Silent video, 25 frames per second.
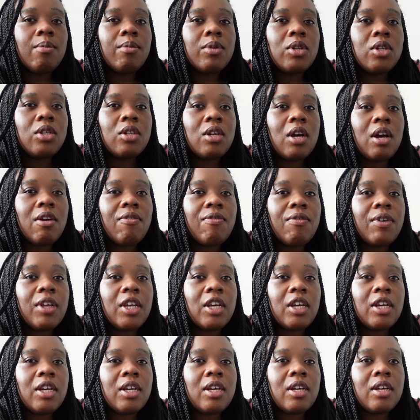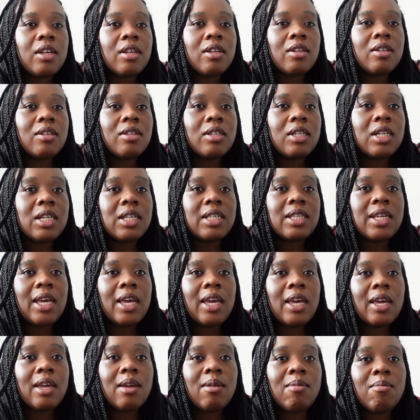So I think
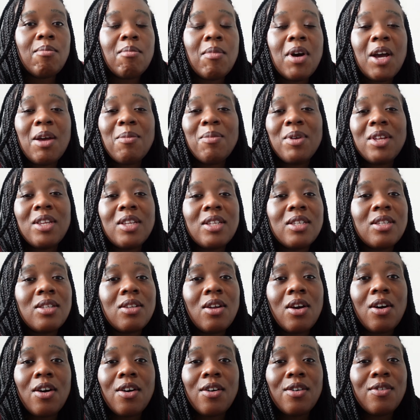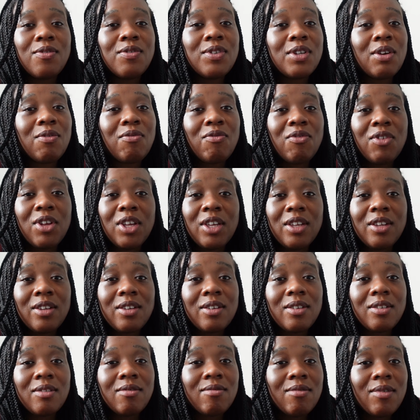today might be the start of something
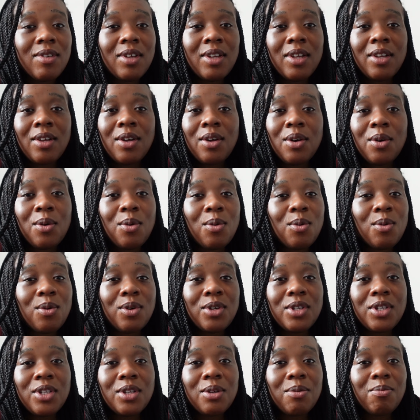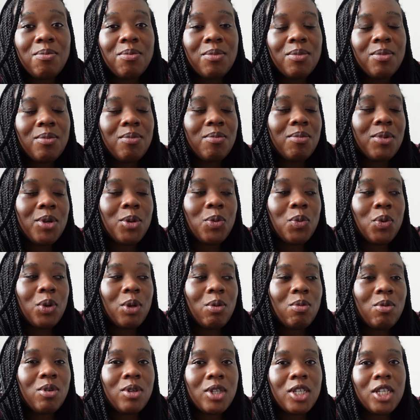awesome, but
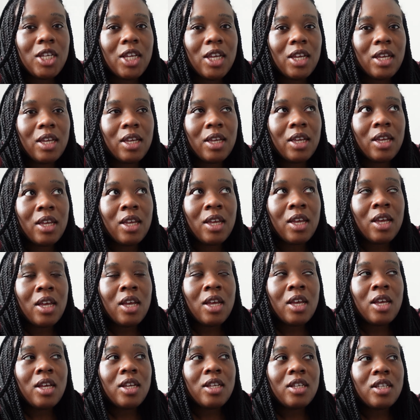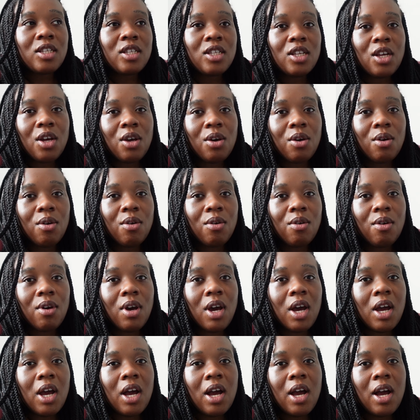we will see.
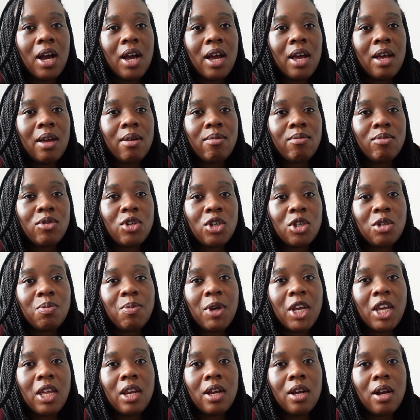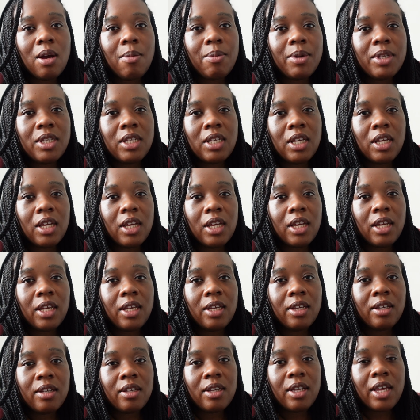So I'm just making a cup of
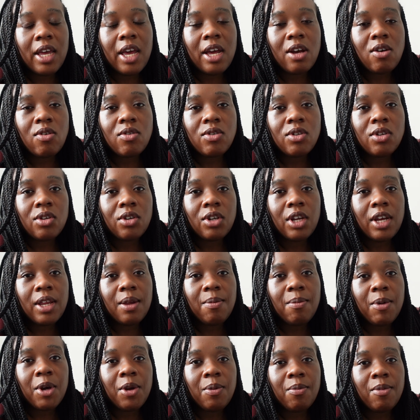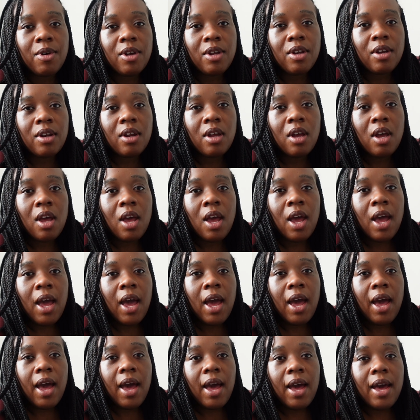tea, kettle's on at the moment,
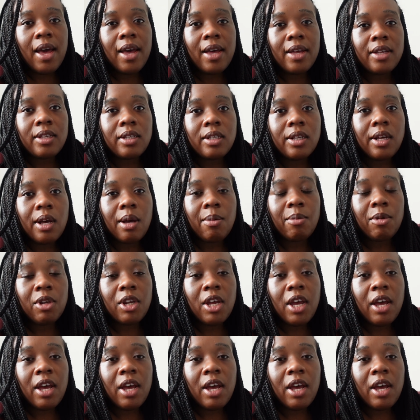and I'm gonna